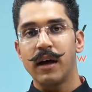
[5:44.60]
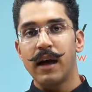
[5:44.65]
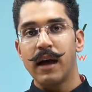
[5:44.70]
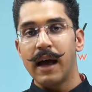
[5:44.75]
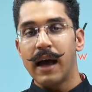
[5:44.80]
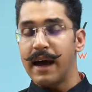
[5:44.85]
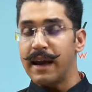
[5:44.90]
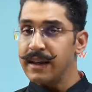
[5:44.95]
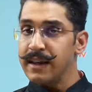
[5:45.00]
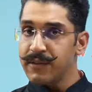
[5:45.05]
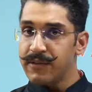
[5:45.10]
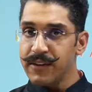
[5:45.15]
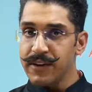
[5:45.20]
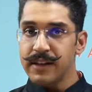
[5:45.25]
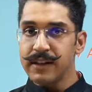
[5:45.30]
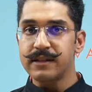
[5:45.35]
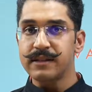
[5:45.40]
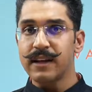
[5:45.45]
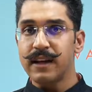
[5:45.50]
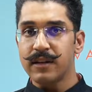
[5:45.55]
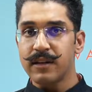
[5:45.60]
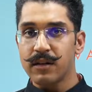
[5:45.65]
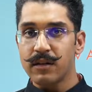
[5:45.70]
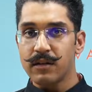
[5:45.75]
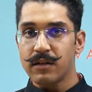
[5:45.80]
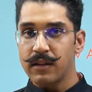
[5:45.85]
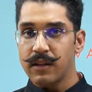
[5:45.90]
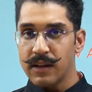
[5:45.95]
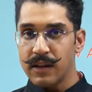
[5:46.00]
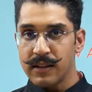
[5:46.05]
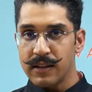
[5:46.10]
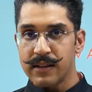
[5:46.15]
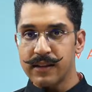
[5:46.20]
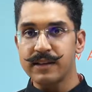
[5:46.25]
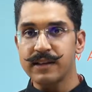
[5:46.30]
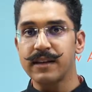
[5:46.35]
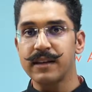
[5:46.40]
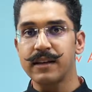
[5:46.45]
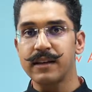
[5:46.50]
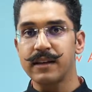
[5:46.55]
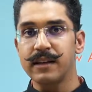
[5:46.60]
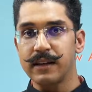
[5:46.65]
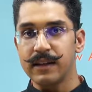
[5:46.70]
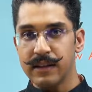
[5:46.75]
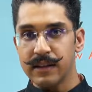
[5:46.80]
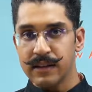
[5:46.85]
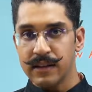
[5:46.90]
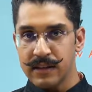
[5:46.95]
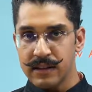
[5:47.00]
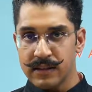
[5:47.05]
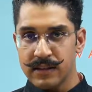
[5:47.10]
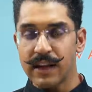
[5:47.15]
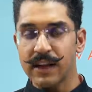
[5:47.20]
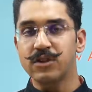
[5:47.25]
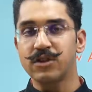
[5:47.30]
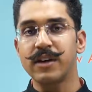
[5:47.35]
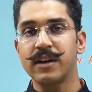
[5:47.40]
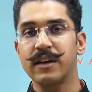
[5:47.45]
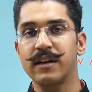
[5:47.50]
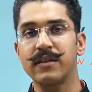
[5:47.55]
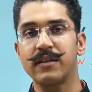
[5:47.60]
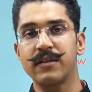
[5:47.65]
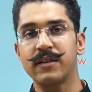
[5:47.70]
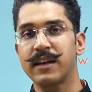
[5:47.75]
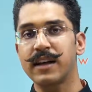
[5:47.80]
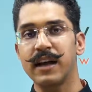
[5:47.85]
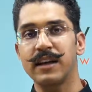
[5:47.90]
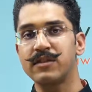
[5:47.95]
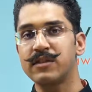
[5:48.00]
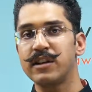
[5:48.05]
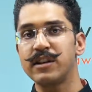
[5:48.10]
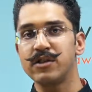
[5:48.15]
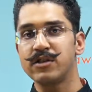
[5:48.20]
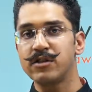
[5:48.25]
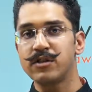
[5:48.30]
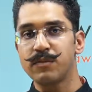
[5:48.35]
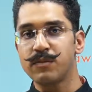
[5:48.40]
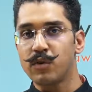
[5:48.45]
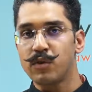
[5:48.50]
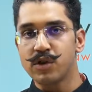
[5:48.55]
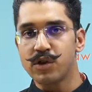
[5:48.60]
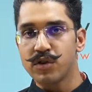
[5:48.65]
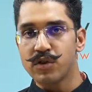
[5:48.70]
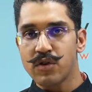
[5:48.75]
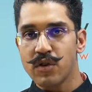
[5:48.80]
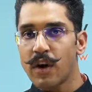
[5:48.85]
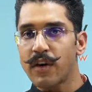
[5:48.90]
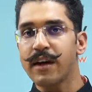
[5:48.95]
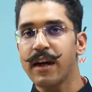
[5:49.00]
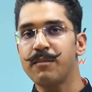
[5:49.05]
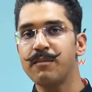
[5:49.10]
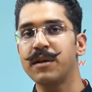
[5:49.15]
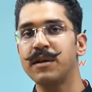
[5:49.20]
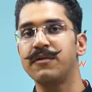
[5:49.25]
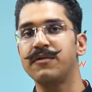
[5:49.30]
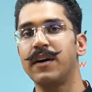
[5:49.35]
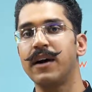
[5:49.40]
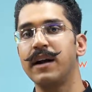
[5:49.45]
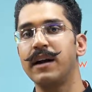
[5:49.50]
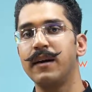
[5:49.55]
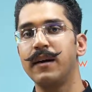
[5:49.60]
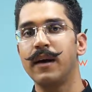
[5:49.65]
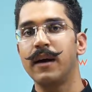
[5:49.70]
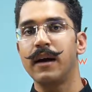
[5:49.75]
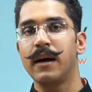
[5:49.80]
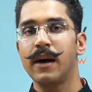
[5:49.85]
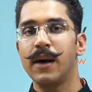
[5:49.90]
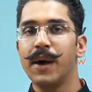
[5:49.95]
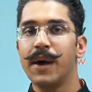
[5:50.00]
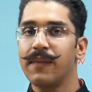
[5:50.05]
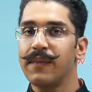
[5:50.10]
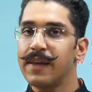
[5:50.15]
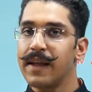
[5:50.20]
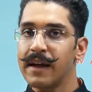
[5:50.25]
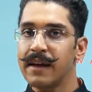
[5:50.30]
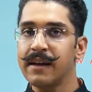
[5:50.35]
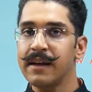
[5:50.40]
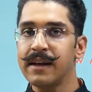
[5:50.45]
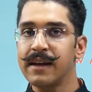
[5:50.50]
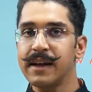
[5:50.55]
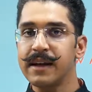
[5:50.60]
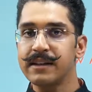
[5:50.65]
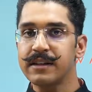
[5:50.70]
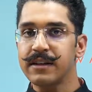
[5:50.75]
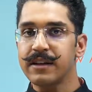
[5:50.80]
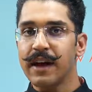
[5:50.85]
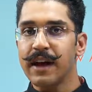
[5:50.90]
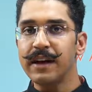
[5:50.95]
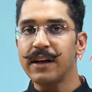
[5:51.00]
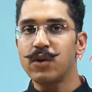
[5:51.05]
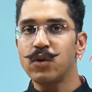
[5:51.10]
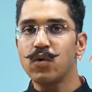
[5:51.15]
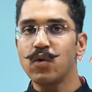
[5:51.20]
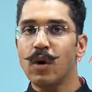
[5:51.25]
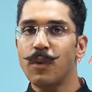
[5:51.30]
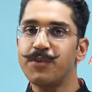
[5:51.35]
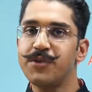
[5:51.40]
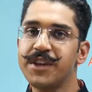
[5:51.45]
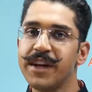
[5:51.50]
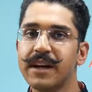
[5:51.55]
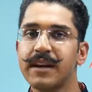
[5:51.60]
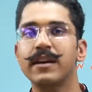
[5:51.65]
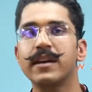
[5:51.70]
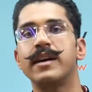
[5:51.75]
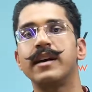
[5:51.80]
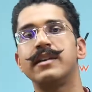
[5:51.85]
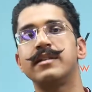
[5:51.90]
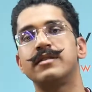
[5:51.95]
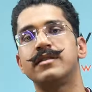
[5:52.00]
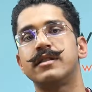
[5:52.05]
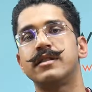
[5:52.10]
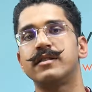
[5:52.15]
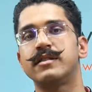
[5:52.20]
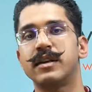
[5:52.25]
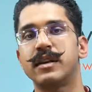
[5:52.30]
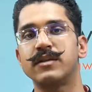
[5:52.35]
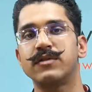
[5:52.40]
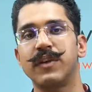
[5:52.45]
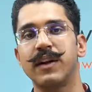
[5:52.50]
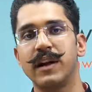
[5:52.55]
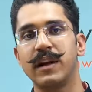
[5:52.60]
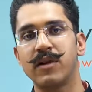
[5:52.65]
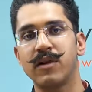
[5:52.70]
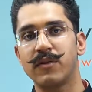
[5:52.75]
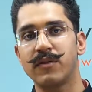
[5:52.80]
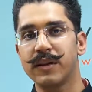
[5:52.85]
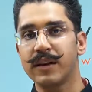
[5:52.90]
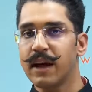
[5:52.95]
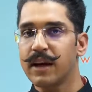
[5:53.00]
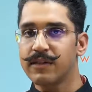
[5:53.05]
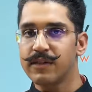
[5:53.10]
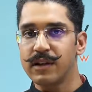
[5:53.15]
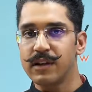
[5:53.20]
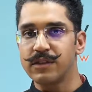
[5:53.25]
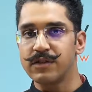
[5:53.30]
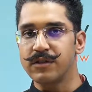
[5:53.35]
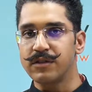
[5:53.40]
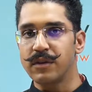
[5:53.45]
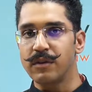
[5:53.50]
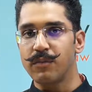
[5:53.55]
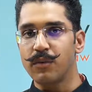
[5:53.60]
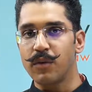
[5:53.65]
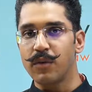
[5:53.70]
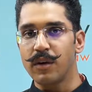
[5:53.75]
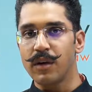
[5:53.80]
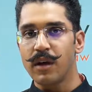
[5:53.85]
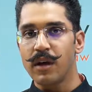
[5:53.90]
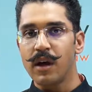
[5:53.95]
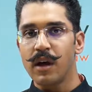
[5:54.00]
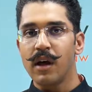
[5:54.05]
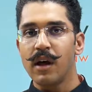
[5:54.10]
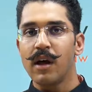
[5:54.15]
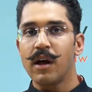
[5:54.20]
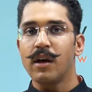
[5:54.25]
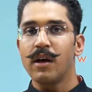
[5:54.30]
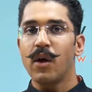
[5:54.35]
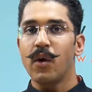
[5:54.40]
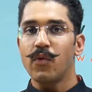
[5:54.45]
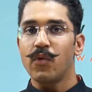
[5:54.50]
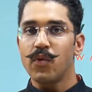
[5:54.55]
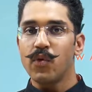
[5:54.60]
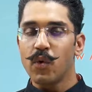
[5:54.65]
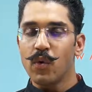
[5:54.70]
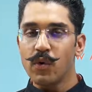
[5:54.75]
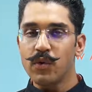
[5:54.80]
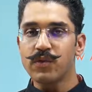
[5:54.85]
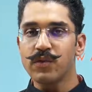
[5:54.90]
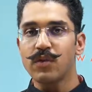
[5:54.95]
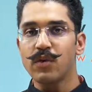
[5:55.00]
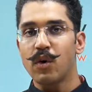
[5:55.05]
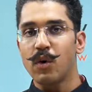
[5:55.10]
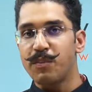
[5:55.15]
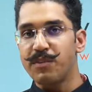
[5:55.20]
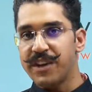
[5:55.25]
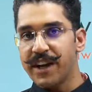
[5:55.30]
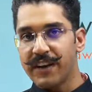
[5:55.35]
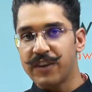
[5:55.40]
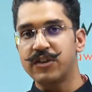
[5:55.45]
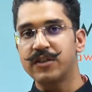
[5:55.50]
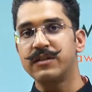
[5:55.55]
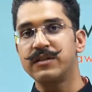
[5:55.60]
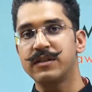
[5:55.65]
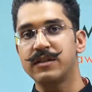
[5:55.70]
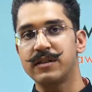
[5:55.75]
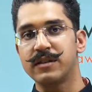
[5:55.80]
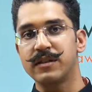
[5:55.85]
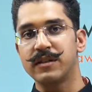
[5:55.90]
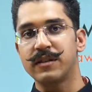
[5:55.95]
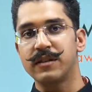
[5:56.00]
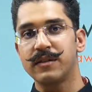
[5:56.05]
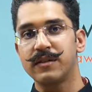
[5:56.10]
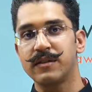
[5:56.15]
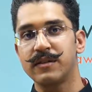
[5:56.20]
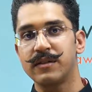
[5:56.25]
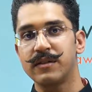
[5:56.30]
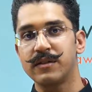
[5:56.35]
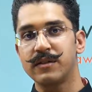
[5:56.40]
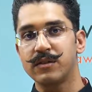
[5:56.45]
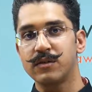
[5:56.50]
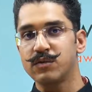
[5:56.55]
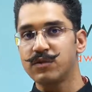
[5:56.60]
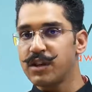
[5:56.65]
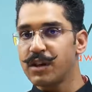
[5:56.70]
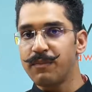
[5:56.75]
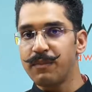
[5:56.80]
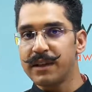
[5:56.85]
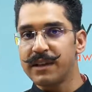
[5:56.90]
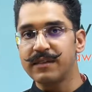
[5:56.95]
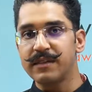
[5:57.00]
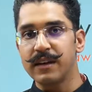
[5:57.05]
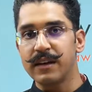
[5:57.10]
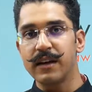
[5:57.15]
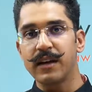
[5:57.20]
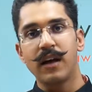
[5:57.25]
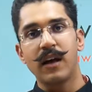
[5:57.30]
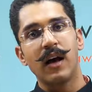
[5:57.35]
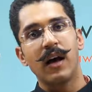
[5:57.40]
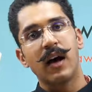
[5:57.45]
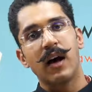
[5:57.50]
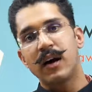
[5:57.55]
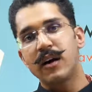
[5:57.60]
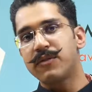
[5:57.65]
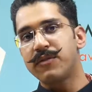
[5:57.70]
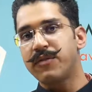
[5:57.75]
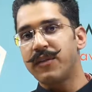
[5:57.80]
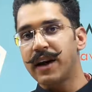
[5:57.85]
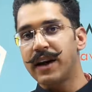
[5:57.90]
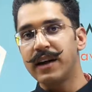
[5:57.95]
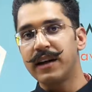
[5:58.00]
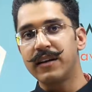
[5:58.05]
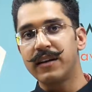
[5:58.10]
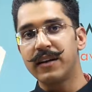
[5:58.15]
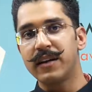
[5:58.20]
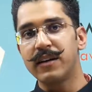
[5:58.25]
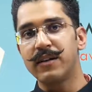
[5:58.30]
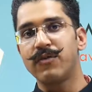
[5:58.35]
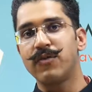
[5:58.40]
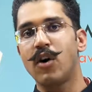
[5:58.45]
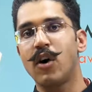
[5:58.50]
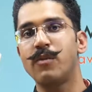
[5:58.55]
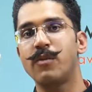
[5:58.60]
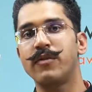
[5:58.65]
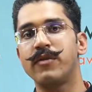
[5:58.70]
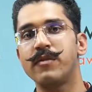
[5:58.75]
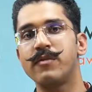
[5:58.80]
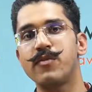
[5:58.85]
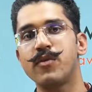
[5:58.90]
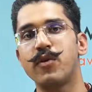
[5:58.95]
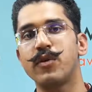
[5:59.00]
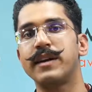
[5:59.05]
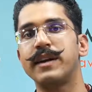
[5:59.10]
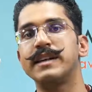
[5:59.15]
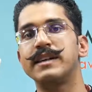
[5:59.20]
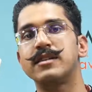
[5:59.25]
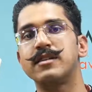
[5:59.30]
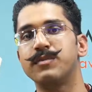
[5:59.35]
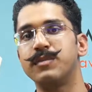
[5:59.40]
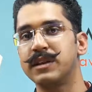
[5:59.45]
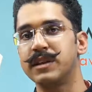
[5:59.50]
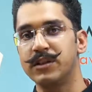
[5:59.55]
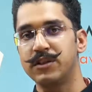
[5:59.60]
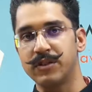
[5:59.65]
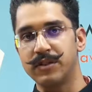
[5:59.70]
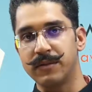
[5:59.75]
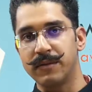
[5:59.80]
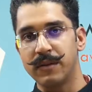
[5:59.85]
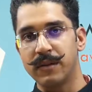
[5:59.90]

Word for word: and he feels that in such case the cancellation report should not have been filed, then he has a right to object against such filing of a cancellation report. Now, those objections, to simply say, are filed in form of a protest petition.